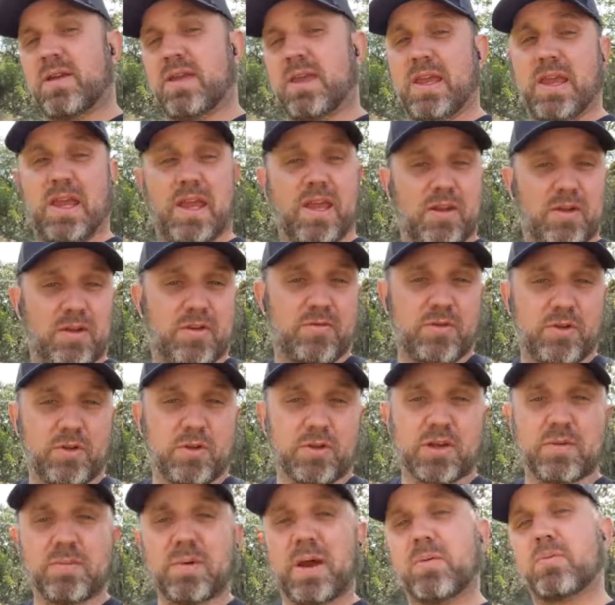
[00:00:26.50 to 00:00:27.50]
And if you
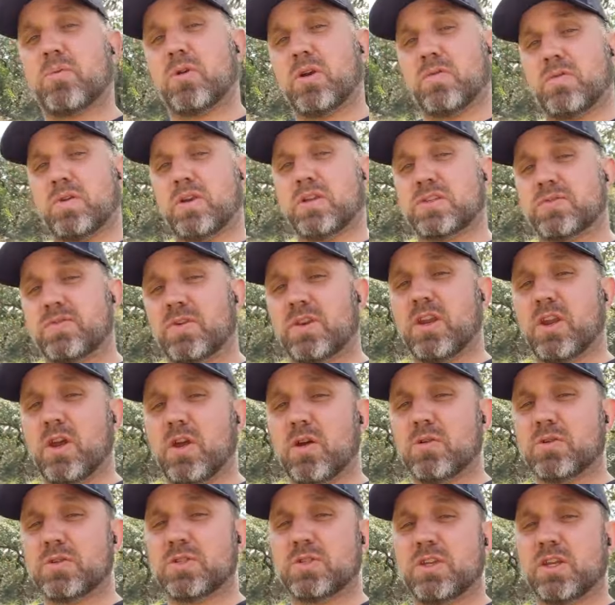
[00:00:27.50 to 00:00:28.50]
look at my previous
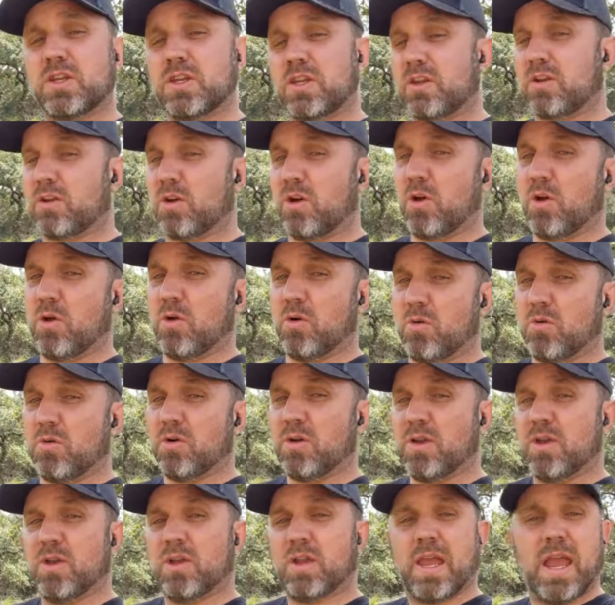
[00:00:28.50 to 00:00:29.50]
videos, you can go